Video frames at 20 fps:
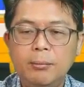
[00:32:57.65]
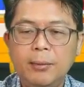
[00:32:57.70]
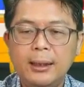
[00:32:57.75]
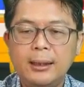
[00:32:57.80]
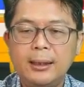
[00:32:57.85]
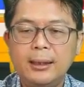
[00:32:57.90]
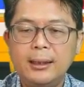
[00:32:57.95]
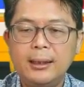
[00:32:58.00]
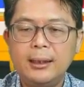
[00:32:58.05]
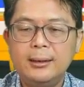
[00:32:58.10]

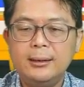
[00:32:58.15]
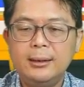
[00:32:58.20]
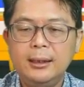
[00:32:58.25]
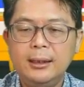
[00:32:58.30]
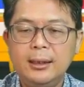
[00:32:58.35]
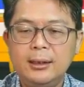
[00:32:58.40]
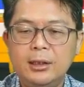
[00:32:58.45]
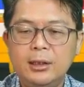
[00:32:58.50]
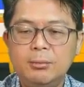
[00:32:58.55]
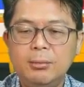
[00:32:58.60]
That will be
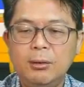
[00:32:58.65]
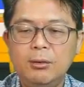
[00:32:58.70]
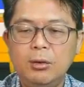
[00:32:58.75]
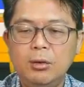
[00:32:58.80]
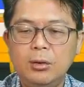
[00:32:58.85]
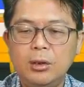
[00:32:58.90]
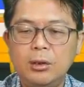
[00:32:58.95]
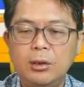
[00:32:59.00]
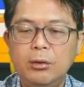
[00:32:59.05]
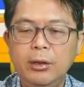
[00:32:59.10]
better. You can see
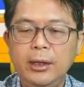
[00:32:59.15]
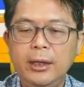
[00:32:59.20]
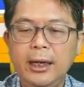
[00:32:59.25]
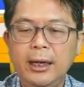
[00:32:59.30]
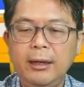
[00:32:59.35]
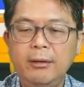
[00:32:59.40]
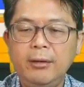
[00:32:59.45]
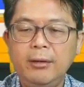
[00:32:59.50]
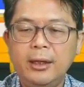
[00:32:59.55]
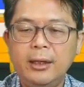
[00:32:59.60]
here just
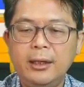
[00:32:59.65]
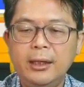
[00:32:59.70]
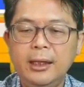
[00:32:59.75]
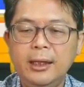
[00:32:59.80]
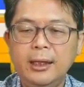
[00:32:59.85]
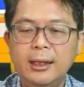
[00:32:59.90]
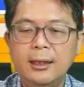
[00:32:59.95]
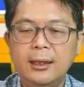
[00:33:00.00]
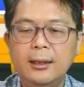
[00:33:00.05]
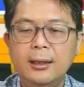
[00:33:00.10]
below the green
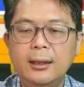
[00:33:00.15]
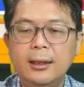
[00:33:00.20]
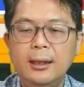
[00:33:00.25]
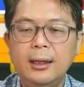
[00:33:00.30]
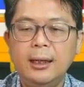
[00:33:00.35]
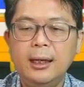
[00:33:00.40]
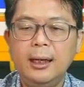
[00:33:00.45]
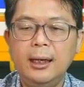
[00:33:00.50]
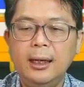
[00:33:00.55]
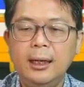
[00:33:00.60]
area
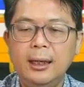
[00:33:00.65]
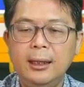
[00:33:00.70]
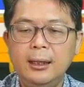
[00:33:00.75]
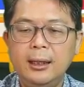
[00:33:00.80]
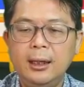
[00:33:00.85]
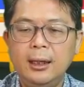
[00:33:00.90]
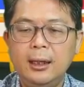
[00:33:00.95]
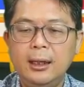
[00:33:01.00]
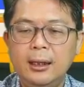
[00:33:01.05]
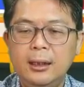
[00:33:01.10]
here,
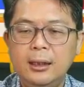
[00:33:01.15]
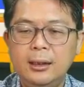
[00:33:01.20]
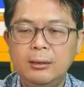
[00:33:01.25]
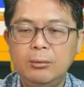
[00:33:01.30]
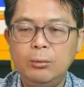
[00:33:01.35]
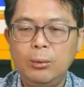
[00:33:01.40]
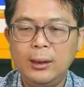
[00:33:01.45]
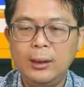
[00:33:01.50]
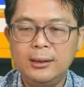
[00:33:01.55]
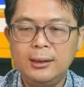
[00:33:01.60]
and
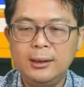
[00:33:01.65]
